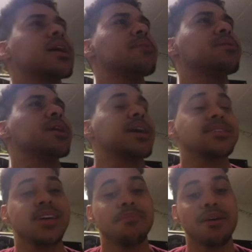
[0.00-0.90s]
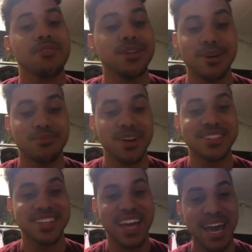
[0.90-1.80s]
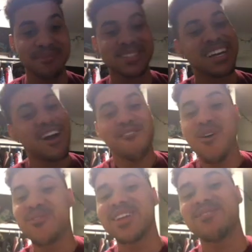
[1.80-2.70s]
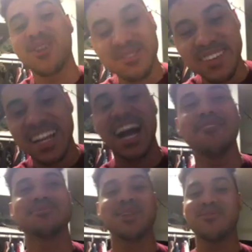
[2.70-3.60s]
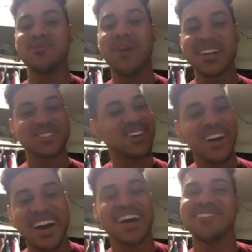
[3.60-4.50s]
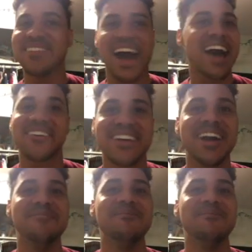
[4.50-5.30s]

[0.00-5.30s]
can't pronounce, like I said, I'm not really good at pronouncing names. Feel free to roast me in the comments below if you want to. Go ahead, but I don't care,